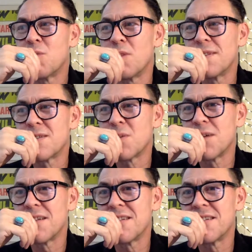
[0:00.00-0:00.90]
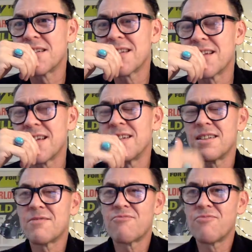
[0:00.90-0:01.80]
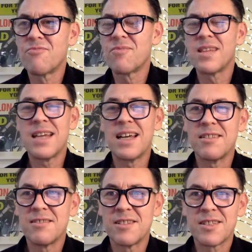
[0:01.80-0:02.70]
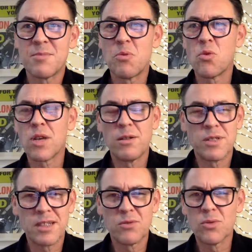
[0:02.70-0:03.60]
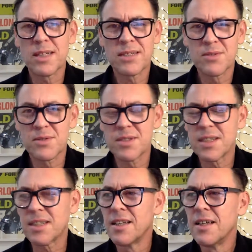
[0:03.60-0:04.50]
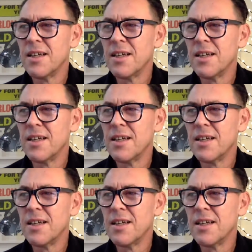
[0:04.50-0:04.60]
one-to-one and support coaching and all that sort of thing.